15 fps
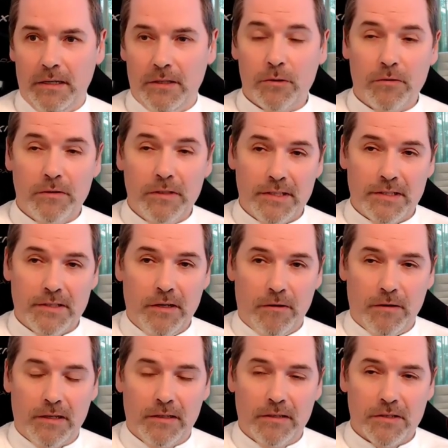through this
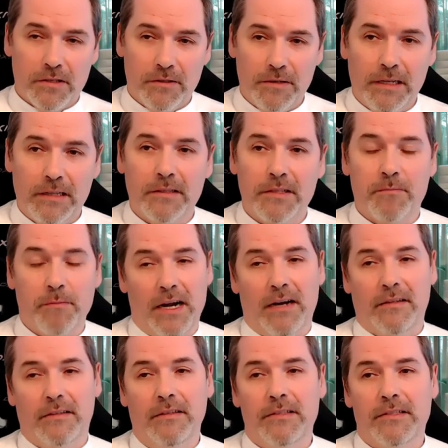knowledge and this
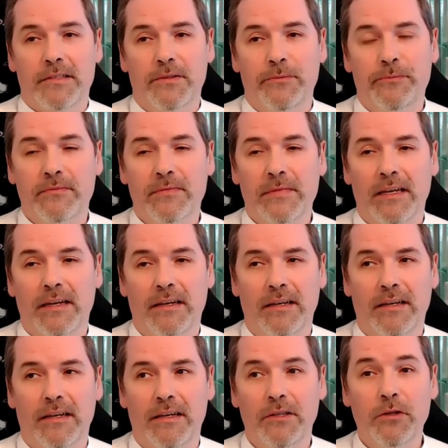practice,
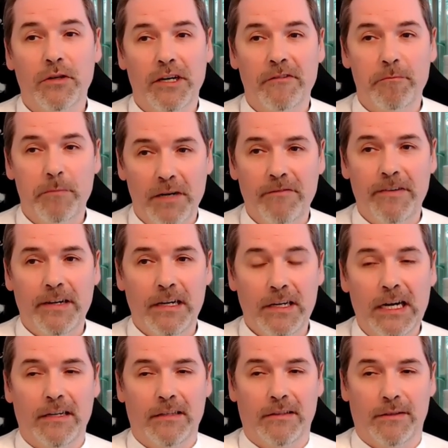you have perfect
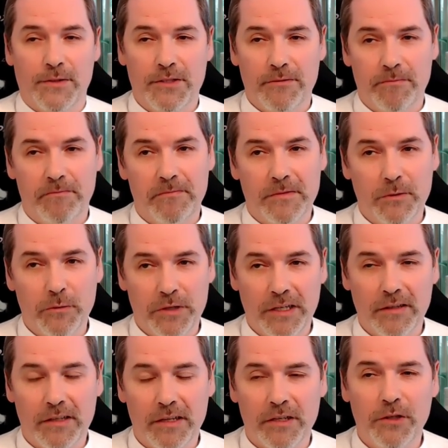guidance
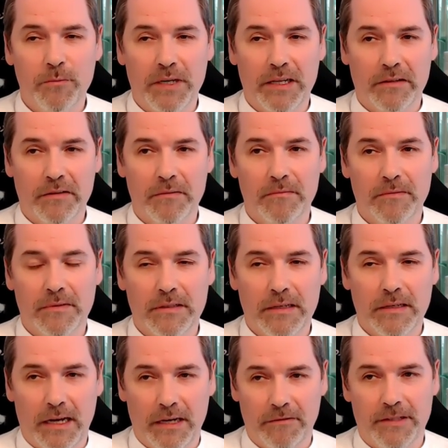during the human
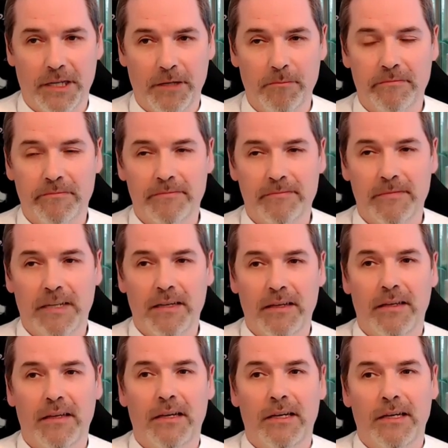lifetime.
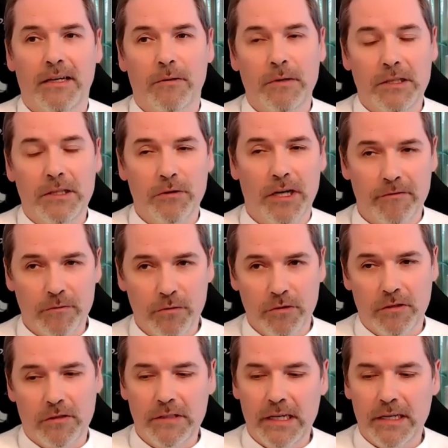When you have good
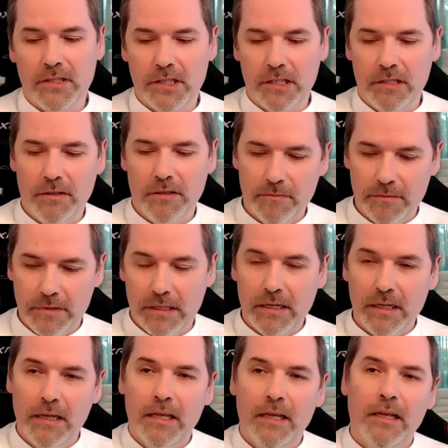connection,
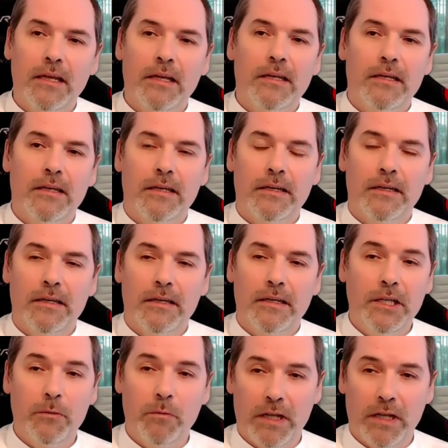
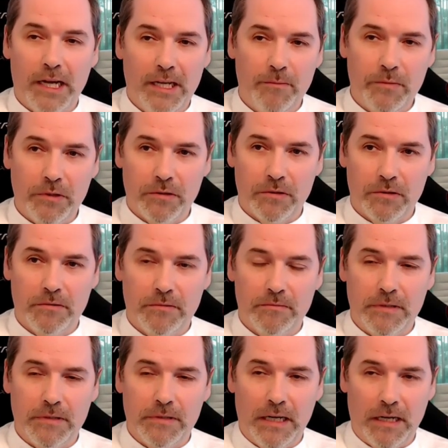it will help you
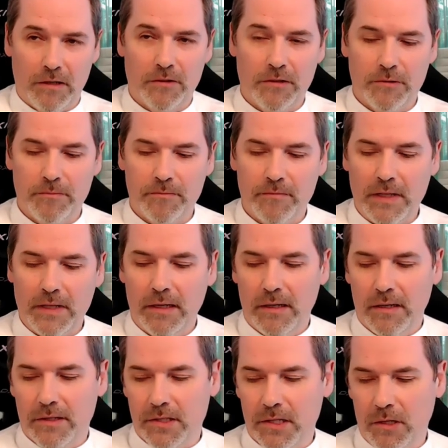a lot.
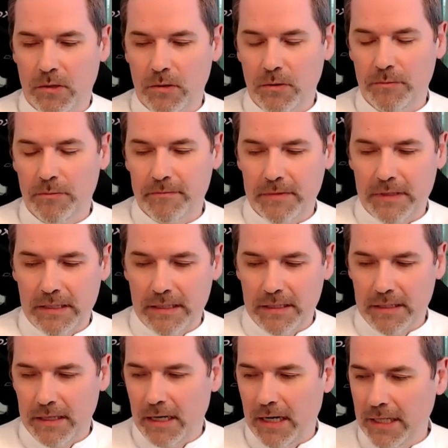So
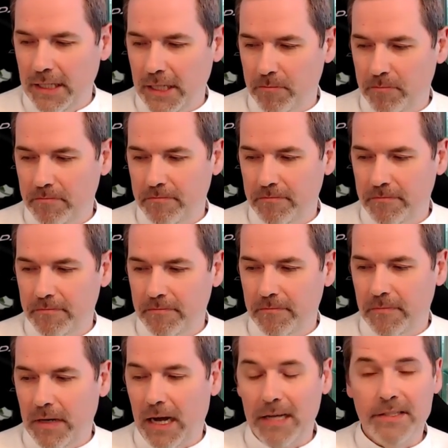I am
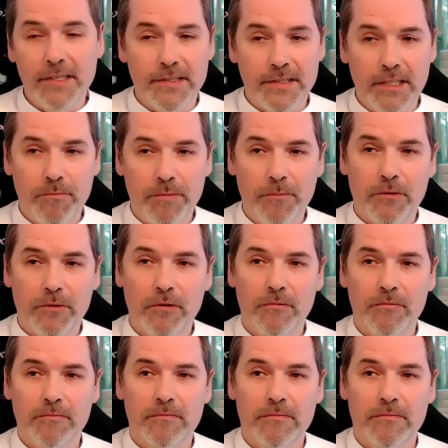assisting people